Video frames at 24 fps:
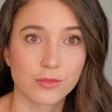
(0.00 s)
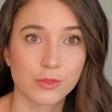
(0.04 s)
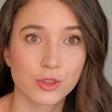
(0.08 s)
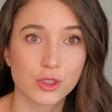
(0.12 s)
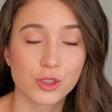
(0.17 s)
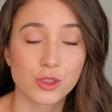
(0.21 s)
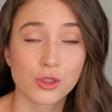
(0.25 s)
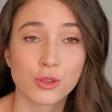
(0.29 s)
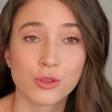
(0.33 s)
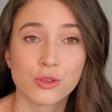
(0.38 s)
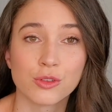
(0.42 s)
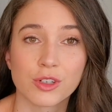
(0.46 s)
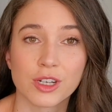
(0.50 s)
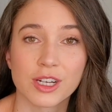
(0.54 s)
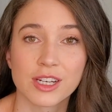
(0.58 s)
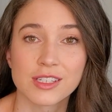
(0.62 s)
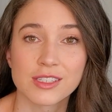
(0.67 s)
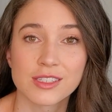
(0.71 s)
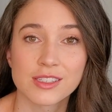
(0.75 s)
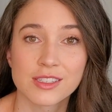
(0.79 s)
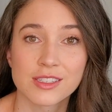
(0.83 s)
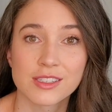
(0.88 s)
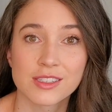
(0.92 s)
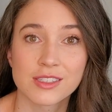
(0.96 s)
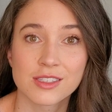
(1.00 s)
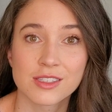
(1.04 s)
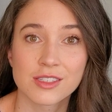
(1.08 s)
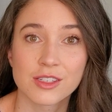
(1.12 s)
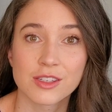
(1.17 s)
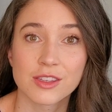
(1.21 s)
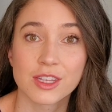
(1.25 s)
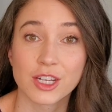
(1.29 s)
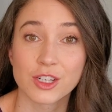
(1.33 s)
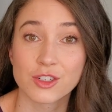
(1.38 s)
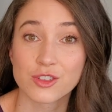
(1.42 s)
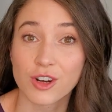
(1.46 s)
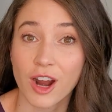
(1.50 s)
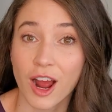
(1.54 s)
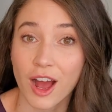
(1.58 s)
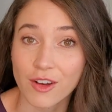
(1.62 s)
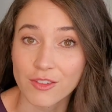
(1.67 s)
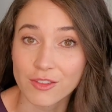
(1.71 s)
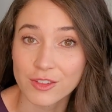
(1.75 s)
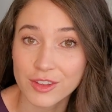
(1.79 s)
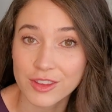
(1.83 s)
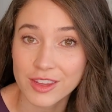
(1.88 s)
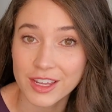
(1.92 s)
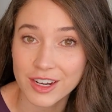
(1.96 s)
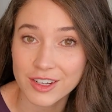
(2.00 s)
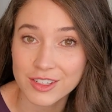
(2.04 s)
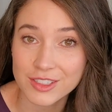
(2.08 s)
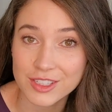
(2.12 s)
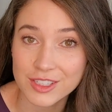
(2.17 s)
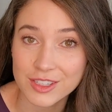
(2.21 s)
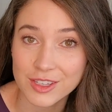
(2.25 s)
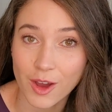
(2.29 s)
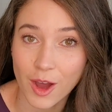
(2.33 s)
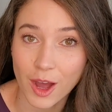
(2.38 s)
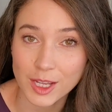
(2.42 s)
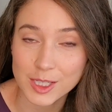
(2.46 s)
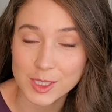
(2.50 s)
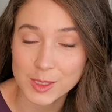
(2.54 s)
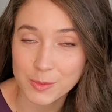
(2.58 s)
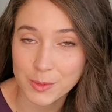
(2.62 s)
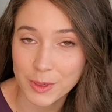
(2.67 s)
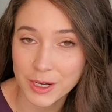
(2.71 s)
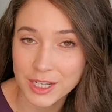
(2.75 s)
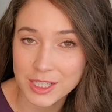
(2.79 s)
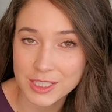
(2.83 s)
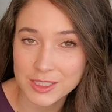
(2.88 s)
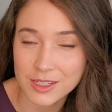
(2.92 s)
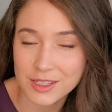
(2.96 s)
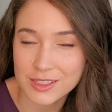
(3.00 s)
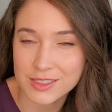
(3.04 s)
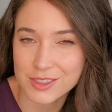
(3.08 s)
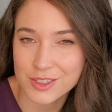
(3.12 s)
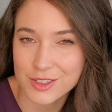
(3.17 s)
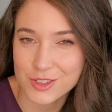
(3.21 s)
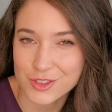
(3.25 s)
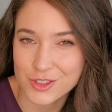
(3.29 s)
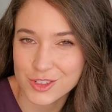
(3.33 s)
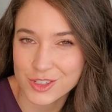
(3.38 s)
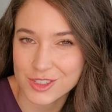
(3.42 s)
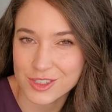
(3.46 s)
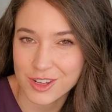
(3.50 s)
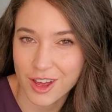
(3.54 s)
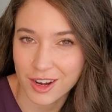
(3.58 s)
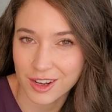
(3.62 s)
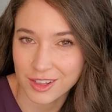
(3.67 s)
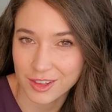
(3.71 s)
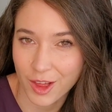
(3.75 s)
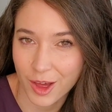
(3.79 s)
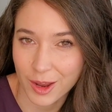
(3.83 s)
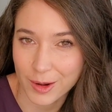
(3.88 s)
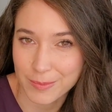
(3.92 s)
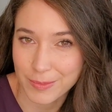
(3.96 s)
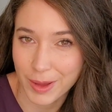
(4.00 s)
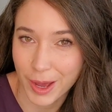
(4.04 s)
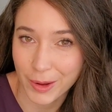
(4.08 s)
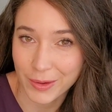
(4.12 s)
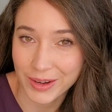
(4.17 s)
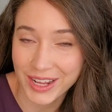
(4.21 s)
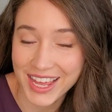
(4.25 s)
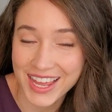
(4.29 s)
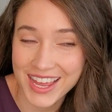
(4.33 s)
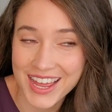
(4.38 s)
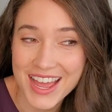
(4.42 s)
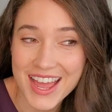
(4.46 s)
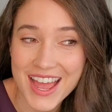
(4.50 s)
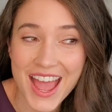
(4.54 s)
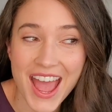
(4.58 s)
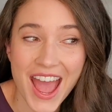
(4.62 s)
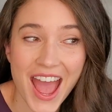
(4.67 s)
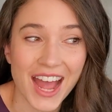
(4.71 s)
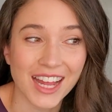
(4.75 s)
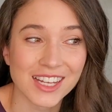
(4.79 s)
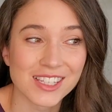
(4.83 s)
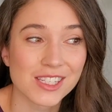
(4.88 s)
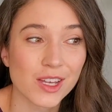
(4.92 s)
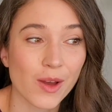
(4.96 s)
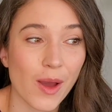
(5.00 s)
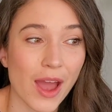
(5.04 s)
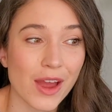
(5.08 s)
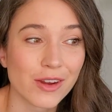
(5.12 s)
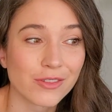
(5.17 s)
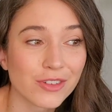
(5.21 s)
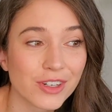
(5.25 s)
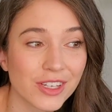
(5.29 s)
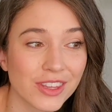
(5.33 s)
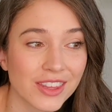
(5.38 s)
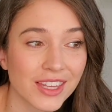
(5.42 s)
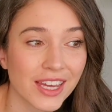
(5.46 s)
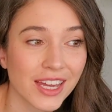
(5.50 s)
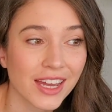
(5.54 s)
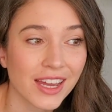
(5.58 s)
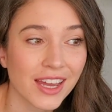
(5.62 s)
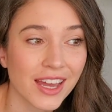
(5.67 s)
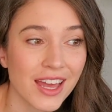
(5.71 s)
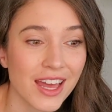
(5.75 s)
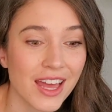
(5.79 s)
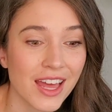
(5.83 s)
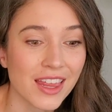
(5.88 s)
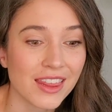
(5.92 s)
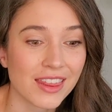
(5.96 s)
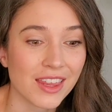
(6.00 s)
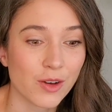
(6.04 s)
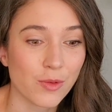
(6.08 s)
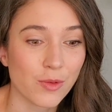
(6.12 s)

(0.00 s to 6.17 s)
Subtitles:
tourists that travel there to the hot springs because there's just not a lot about it. And so everything that